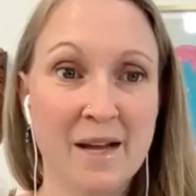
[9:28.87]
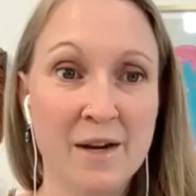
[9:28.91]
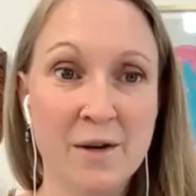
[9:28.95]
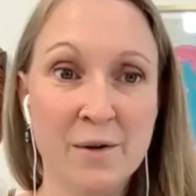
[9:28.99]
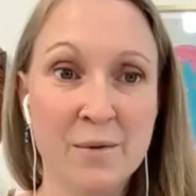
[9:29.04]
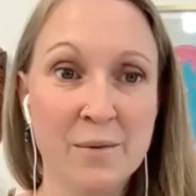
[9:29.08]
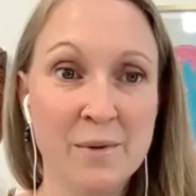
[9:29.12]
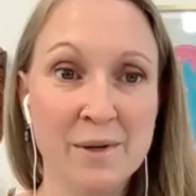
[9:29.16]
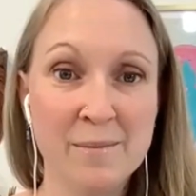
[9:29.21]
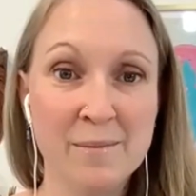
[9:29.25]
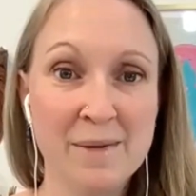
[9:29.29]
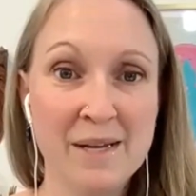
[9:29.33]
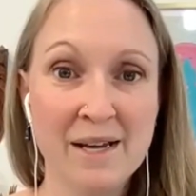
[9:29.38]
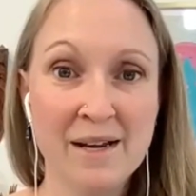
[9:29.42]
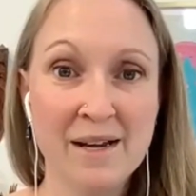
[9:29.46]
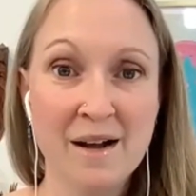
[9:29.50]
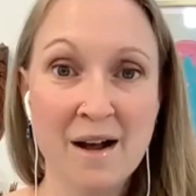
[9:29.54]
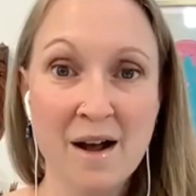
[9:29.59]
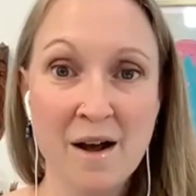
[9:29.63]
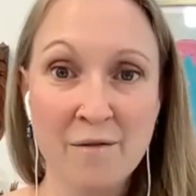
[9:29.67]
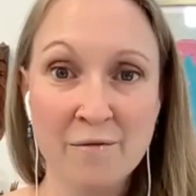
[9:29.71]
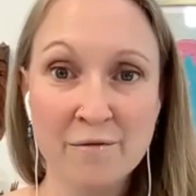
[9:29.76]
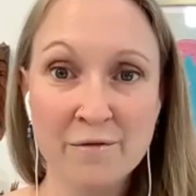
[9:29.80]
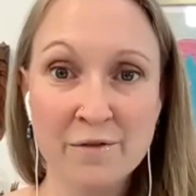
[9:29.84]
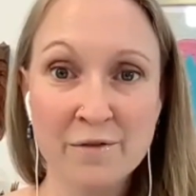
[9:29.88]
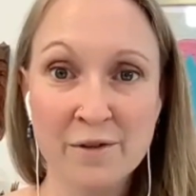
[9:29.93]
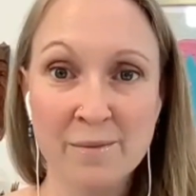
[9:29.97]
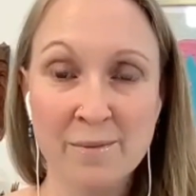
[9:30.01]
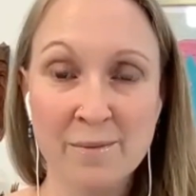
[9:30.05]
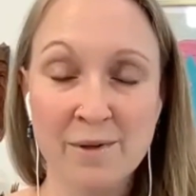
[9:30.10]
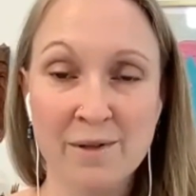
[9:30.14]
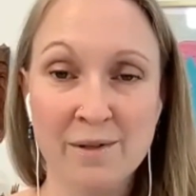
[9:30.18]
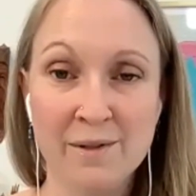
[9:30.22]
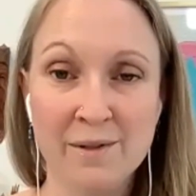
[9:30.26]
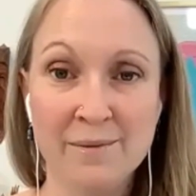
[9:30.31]
I don't want to be
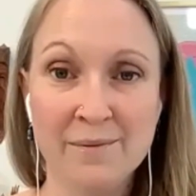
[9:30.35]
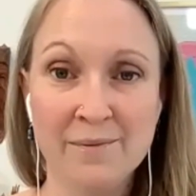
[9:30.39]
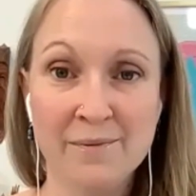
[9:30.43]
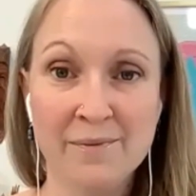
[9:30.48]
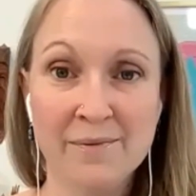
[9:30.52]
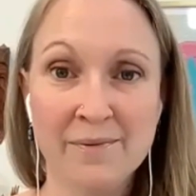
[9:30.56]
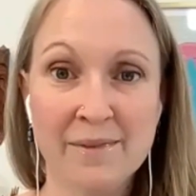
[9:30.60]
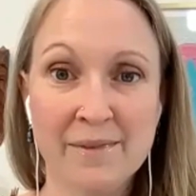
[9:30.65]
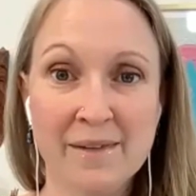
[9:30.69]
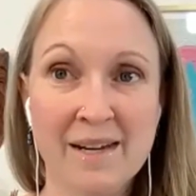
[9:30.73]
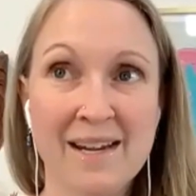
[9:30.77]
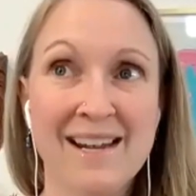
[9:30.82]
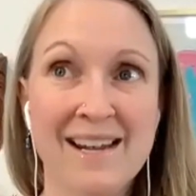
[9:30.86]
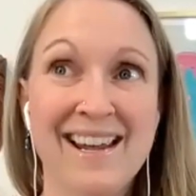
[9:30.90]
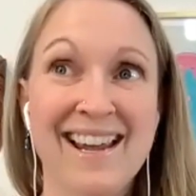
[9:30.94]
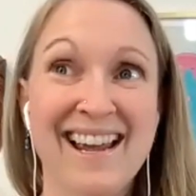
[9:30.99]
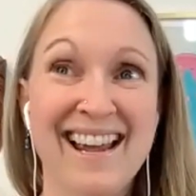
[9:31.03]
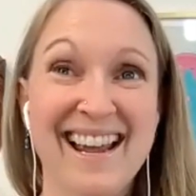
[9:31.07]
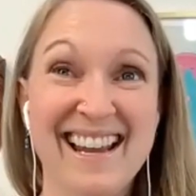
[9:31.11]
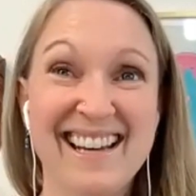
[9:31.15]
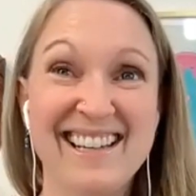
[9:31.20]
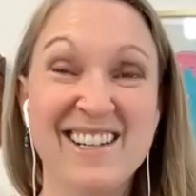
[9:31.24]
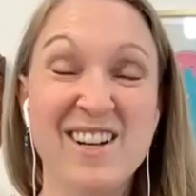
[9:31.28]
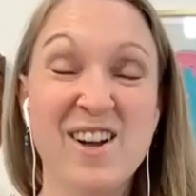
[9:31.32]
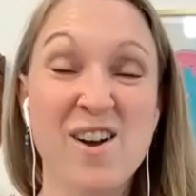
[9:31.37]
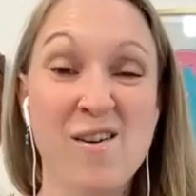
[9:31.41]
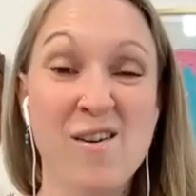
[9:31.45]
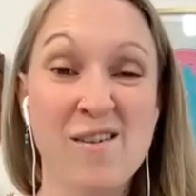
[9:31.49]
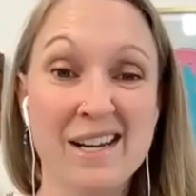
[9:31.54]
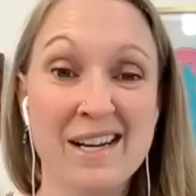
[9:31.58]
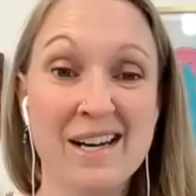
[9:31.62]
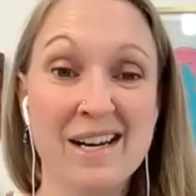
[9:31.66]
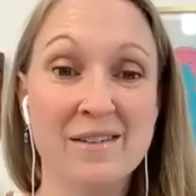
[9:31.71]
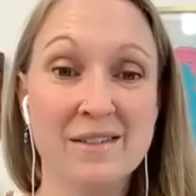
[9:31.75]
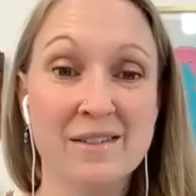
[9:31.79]
uncomfortable. And
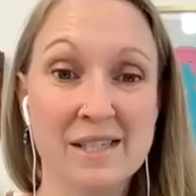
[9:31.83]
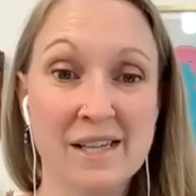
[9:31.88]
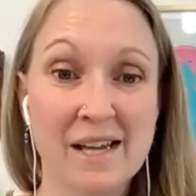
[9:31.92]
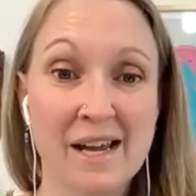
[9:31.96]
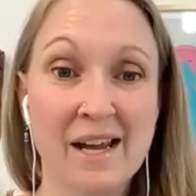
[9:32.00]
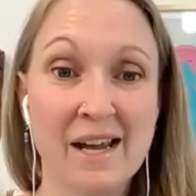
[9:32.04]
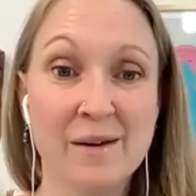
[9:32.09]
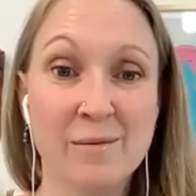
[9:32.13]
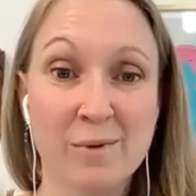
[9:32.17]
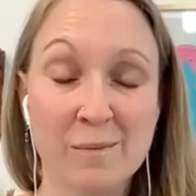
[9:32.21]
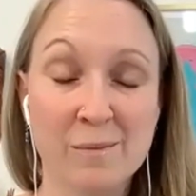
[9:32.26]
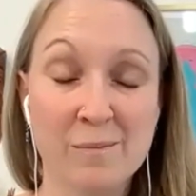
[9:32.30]
going outside,